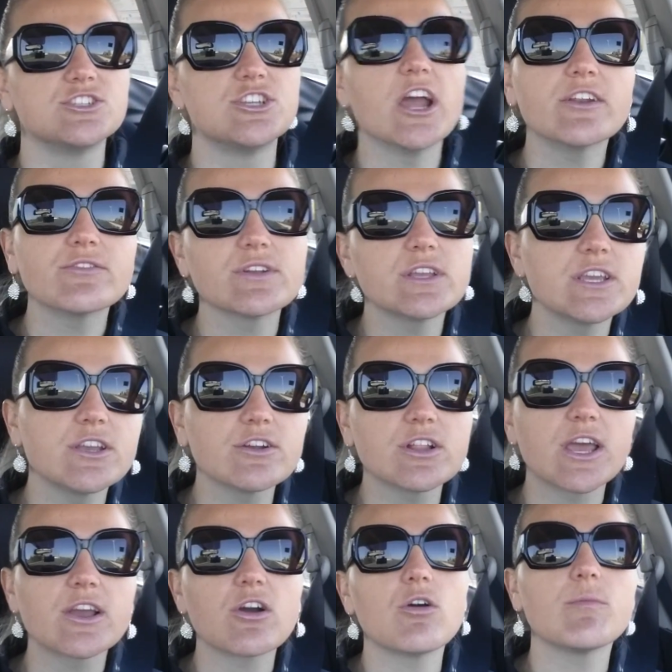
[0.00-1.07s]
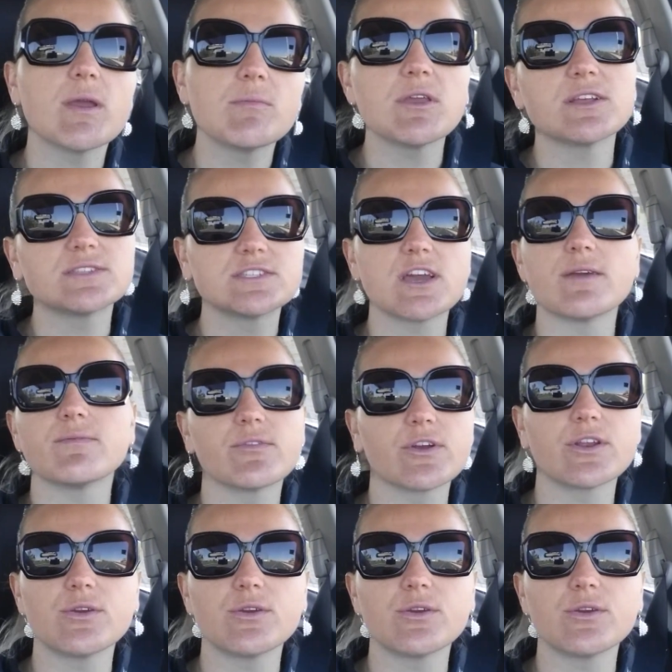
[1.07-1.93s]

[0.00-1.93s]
generally you're like, oh, maybe it's time for a